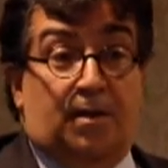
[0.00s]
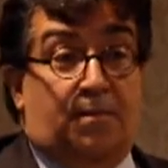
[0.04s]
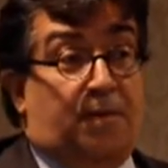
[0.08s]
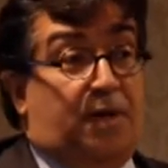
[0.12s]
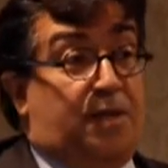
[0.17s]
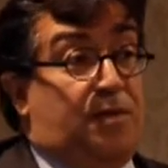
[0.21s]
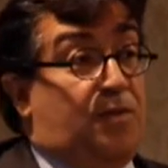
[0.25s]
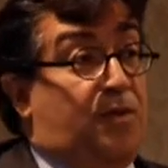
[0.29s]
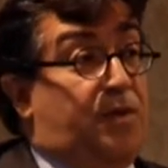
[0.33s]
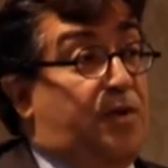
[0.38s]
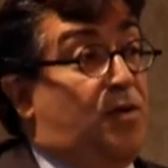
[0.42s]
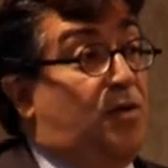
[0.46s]

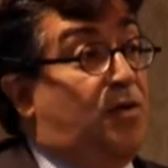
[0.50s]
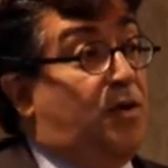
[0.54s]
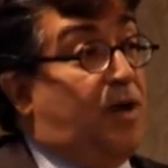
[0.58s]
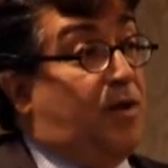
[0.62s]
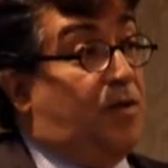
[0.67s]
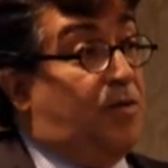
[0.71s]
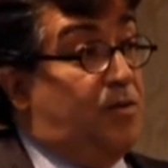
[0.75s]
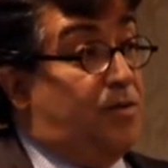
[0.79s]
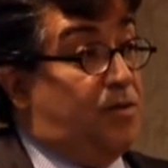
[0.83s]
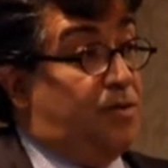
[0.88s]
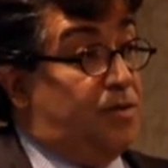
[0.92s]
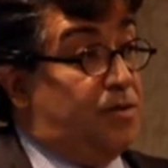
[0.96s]
By the way,
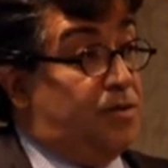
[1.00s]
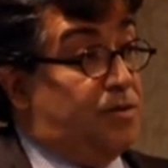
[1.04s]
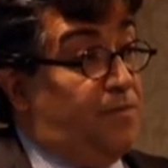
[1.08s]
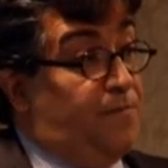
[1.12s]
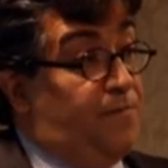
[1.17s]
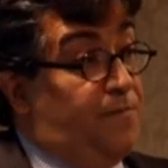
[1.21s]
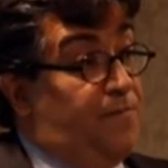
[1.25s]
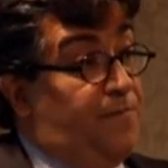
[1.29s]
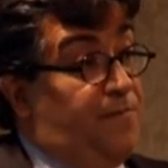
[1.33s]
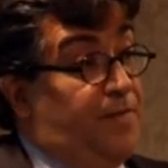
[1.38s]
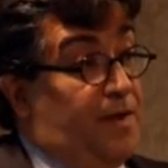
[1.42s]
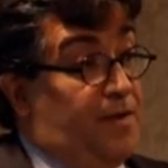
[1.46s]
Oracle does
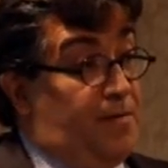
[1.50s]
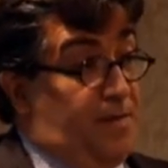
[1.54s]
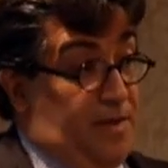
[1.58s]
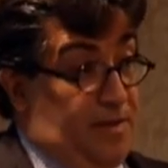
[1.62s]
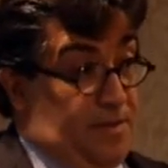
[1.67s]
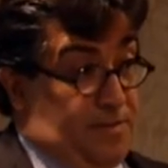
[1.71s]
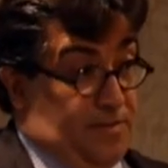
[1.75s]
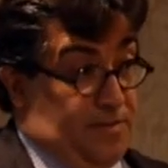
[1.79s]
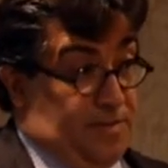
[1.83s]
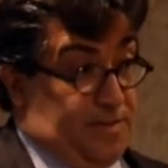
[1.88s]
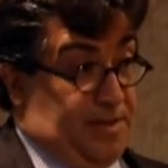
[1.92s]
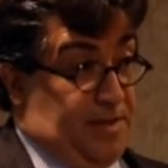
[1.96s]
some very
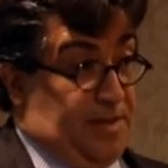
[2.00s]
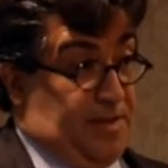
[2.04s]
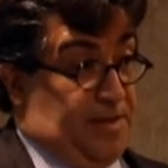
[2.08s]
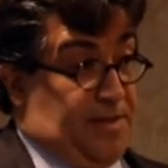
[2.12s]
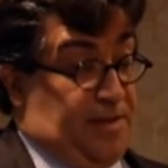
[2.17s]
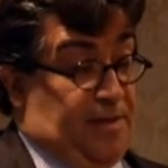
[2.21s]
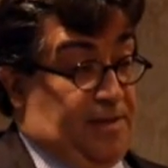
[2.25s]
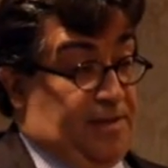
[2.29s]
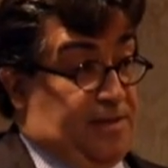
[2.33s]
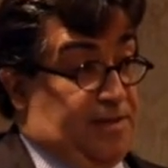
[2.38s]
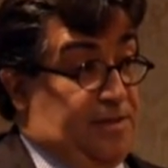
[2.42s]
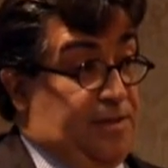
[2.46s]
interesting
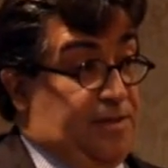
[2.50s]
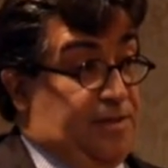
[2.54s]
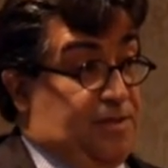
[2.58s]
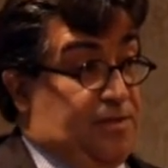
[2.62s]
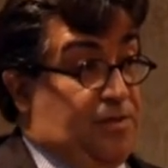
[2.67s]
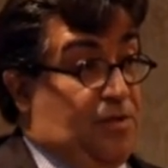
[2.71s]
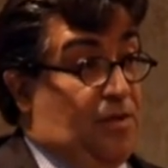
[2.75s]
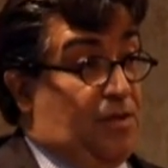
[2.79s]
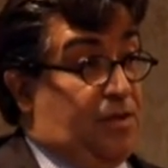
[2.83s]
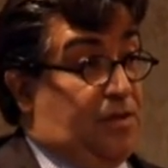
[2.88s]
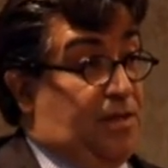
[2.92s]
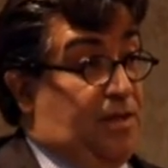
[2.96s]
things. It's
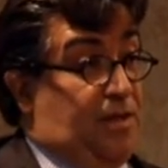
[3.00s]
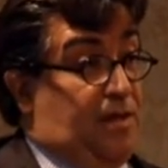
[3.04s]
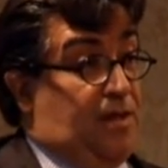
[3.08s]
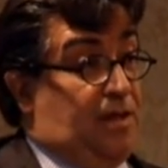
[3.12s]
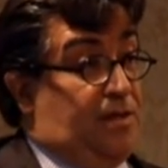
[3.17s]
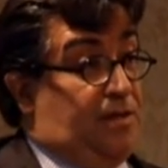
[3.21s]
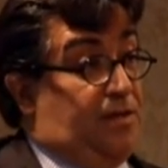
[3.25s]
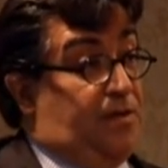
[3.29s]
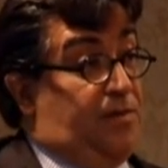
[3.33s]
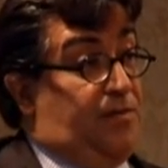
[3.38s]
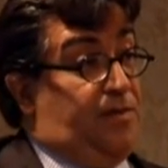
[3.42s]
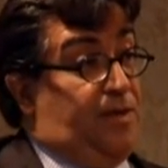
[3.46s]
not
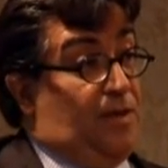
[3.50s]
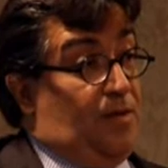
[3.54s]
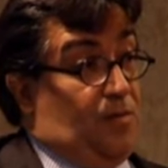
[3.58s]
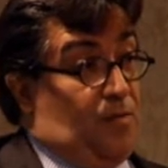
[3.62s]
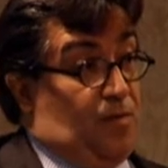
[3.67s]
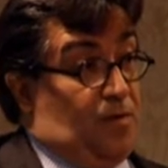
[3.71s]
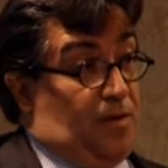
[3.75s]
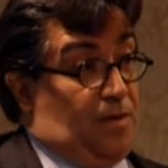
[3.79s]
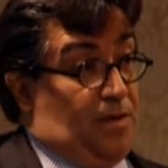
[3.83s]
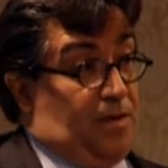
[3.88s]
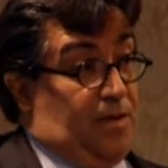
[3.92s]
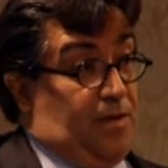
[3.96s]
trivial
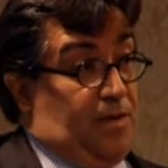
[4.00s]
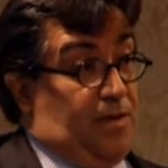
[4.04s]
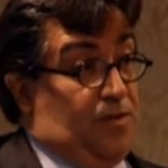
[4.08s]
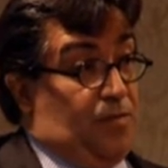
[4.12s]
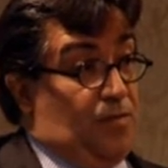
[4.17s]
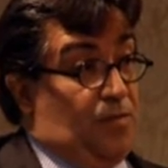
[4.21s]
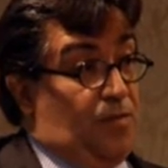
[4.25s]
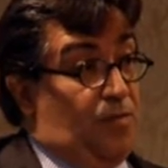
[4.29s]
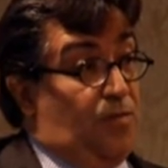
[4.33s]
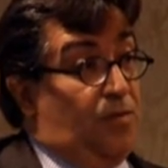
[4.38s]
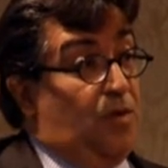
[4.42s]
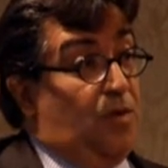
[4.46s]
work. They
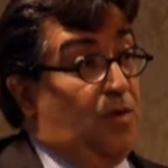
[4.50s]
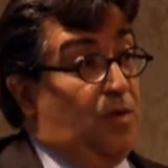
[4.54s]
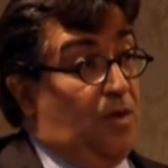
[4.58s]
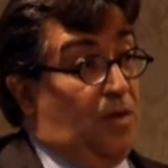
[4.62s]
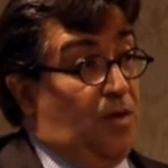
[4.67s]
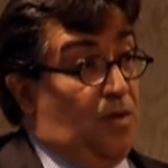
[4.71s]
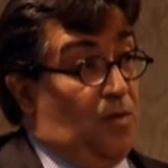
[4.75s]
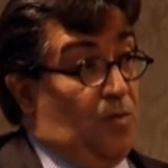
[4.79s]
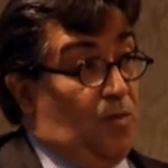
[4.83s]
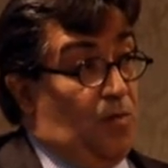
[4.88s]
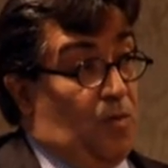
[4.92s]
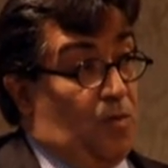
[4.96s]
do
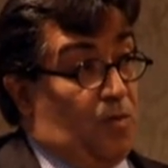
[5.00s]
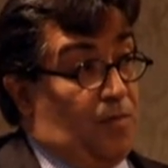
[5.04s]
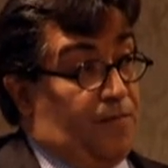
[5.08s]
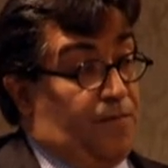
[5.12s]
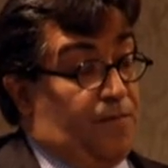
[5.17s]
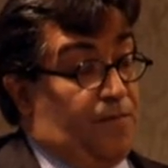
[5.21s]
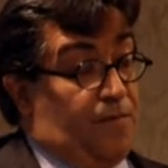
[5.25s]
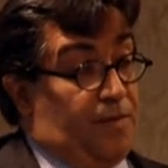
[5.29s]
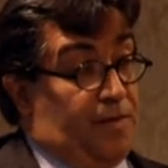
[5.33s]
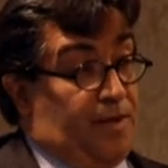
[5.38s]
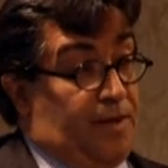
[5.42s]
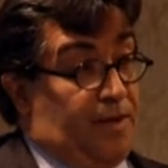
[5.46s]
work
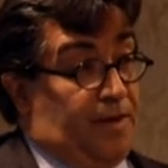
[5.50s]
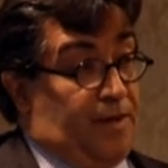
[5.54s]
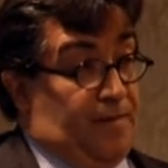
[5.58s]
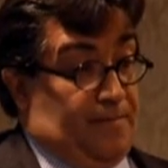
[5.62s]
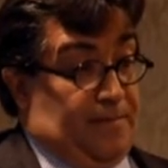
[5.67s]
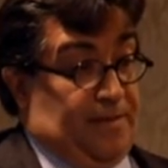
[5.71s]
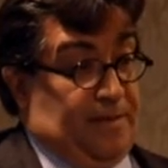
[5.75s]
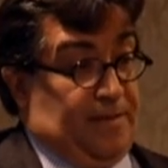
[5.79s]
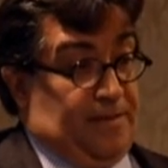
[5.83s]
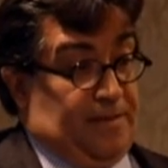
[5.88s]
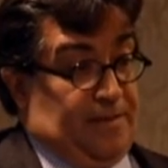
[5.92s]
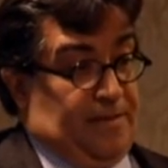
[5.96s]
for
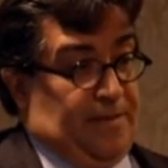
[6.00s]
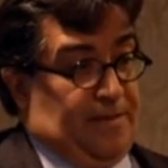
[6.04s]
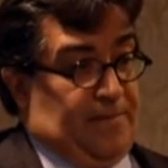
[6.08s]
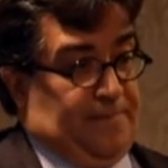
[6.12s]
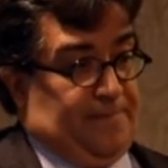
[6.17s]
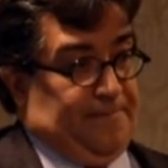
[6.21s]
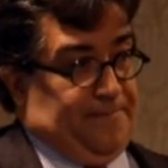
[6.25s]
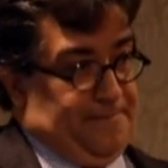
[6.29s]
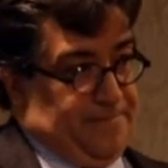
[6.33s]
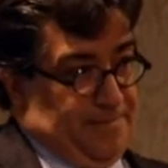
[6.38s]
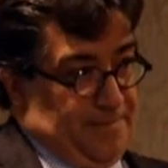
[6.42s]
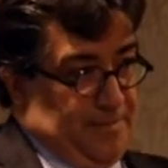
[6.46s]

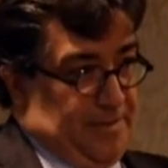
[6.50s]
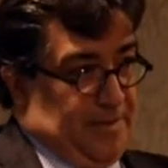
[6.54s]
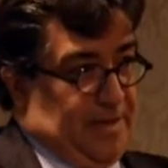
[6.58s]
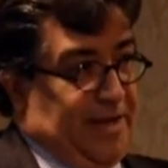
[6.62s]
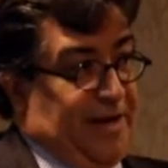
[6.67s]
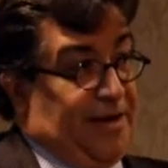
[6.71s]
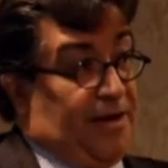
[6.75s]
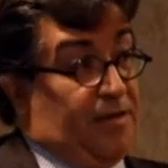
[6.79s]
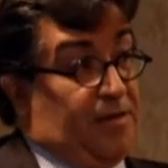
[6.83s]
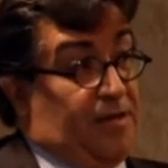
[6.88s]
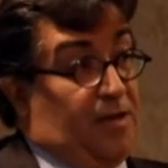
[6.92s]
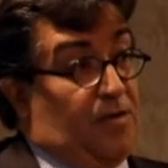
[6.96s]
the
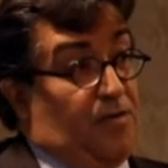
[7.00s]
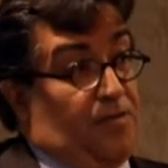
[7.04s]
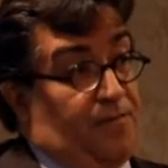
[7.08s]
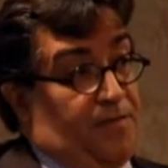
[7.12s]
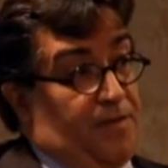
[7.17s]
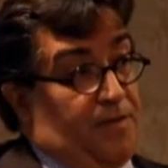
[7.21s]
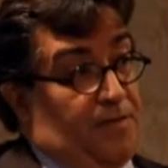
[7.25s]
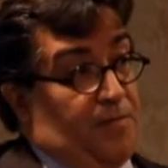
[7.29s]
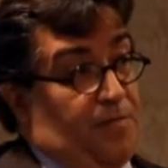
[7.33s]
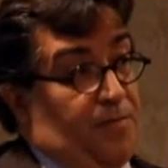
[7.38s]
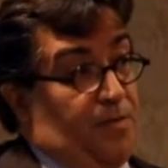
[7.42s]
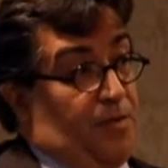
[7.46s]
kernel
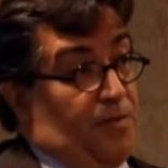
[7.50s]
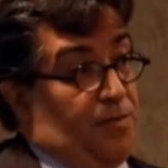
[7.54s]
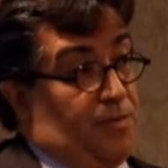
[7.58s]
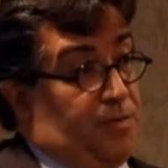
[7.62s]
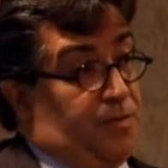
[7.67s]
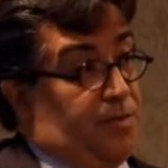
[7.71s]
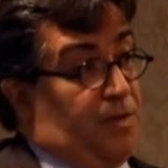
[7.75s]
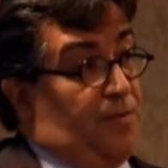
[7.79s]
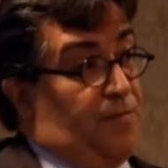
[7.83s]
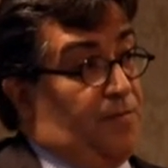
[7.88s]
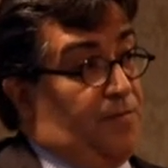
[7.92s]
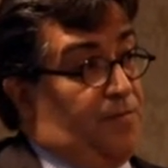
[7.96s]
of their
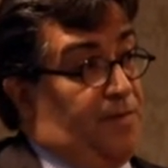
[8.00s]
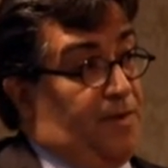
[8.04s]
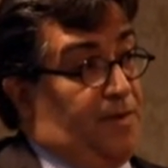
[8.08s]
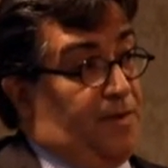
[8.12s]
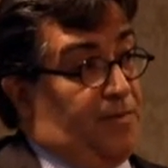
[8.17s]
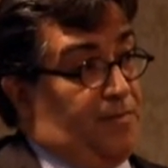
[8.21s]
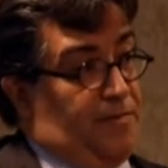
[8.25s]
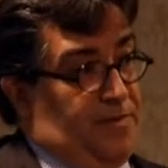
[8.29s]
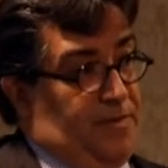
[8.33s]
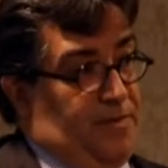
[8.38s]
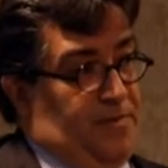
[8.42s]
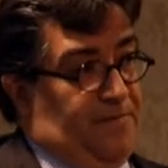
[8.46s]
products out of
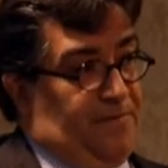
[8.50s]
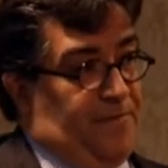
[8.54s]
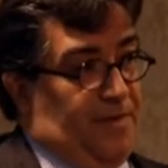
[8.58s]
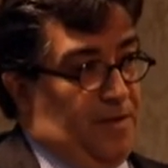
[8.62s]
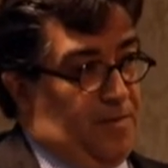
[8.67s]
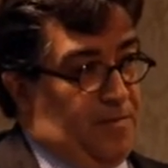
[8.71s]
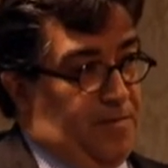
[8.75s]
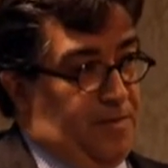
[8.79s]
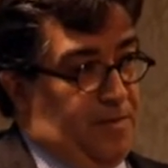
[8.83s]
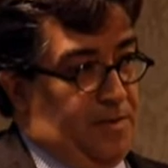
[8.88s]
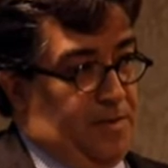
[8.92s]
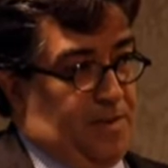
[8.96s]
their
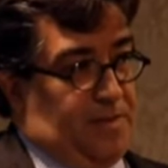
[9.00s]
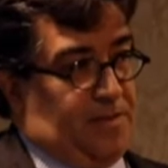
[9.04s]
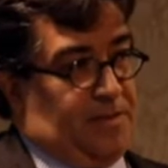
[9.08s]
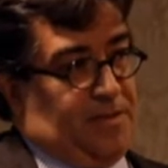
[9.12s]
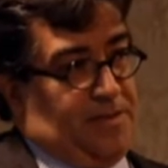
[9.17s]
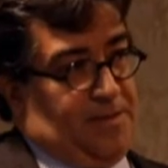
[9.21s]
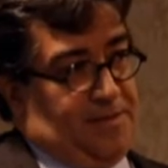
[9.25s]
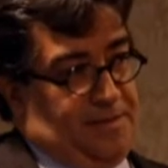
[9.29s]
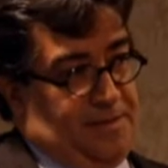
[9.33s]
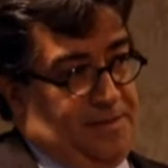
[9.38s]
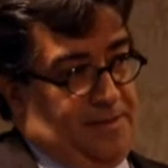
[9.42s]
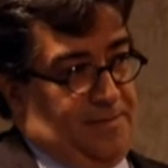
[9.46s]
development and
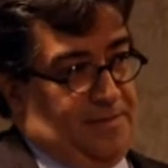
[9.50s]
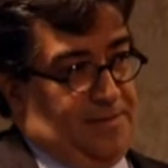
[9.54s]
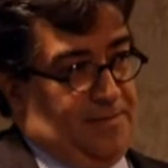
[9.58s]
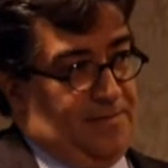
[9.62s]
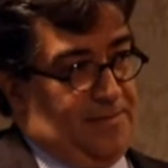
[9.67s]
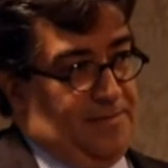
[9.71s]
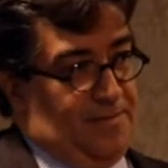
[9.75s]
testing.